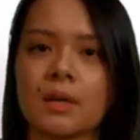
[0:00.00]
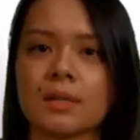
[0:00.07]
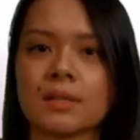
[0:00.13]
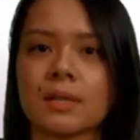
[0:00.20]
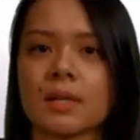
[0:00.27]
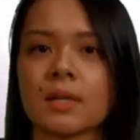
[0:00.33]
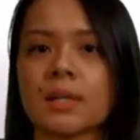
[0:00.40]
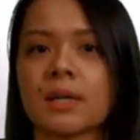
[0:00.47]

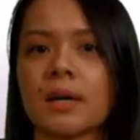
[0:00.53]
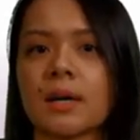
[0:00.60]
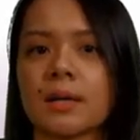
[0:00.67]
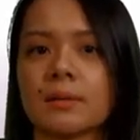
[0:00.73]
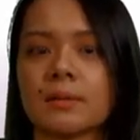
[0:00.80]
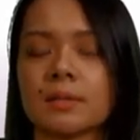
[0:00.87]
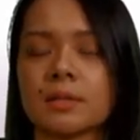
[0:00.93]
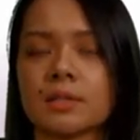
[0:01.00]
Secondly,
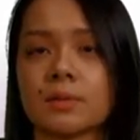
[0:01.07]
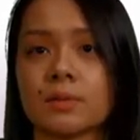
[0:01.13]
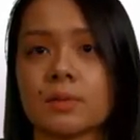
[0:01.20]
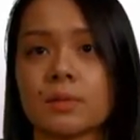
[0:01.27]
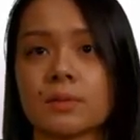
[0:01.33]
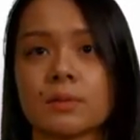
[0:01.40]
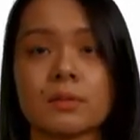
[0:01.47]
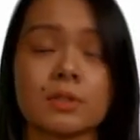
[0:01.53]
I do
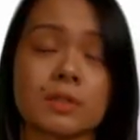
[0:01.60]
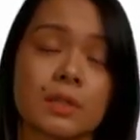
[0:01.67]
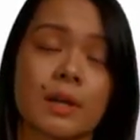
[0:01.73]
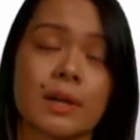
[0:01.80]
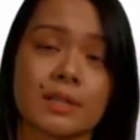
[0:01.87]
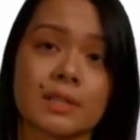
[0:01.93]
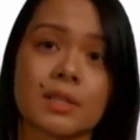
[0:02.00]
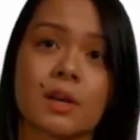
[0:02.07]

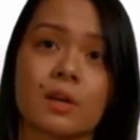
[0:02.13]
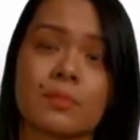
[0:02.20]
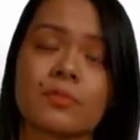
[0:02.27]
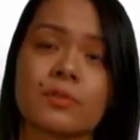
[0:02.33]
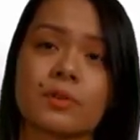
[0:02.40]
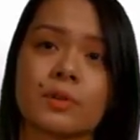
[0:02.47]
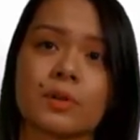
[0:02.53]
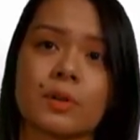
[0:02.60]
like to go
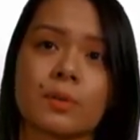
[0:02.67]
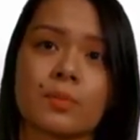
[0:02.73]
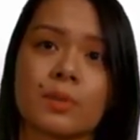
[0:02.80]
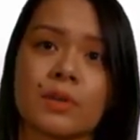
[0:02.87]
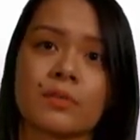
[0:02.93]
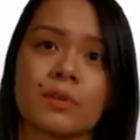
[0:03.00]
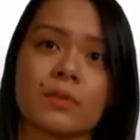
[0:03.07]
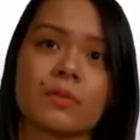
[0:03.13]
through a
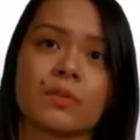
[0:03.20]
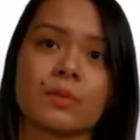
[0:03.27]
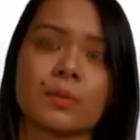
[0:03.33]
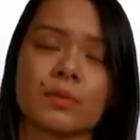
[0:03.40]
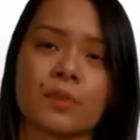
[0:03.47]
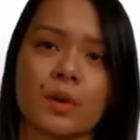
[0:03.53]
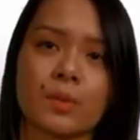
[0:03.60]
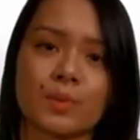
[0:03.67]
brief overview
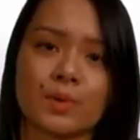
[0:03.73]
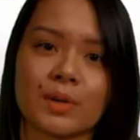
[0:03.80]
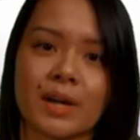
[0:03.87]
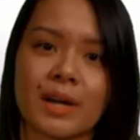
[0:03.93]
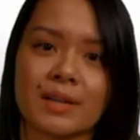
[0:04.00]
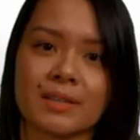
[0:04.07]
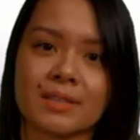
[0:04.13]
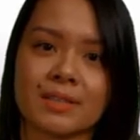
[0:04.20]
of opioid
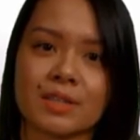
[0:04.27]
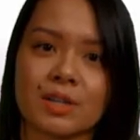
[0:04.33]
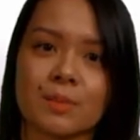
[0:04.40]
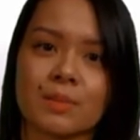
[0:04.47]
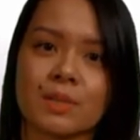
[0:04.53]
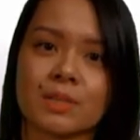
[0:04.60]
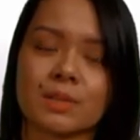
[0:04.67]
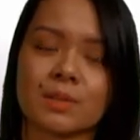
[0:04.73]
agonist
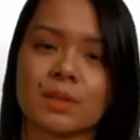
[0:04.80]
treatments,